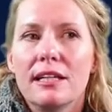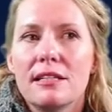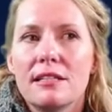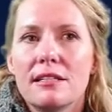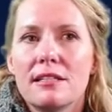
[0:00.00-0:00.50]

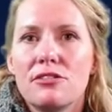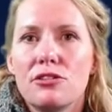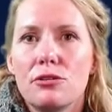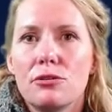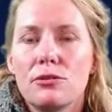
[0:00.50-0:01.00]
is
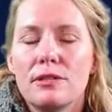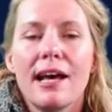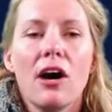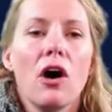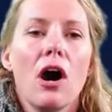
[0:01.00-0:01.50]
to
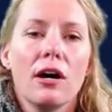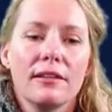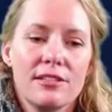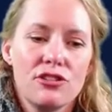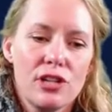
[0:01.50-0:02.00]
tell all
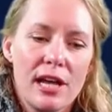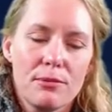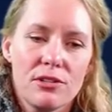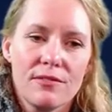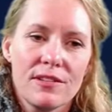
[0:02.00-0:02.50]
these
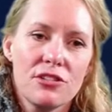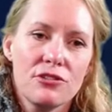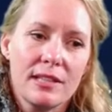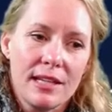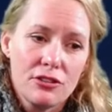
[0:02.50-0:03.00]
chapters of
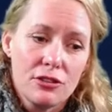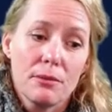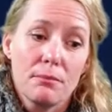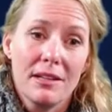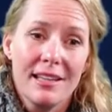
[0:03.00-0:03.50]
history that
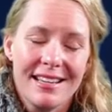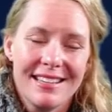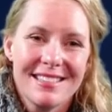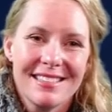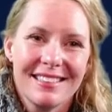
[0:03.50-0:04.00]
took
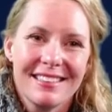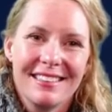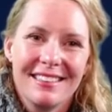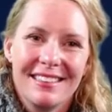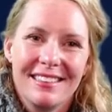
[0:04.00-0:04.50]
place
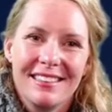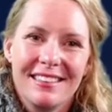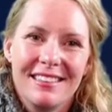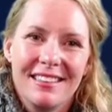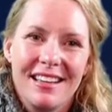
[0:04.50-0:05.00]

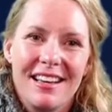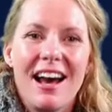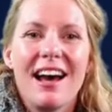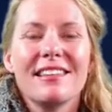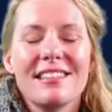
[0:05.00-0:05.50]

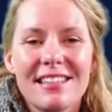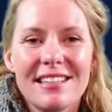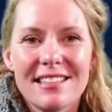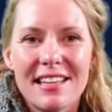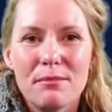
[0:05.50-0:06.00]
on this
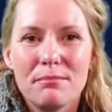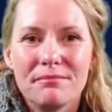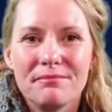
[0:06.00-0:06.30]
landscape.